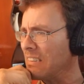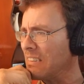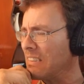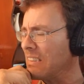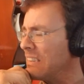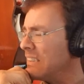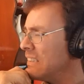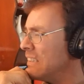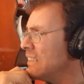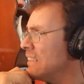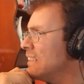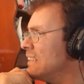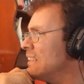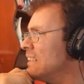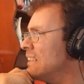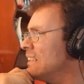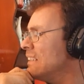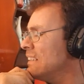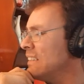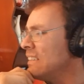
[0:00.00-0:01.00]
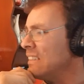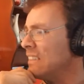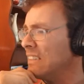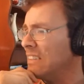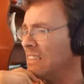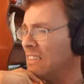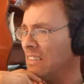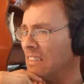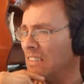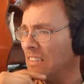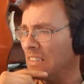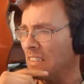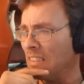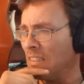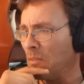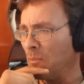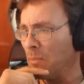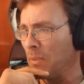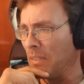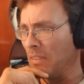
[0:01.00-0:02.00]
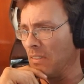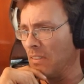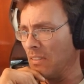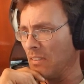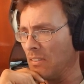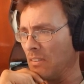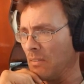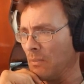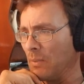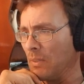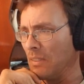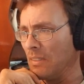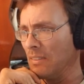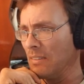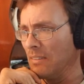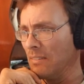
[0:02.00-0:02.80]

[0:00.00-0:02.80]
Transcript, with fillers: now? Oh, they're not being nice to me.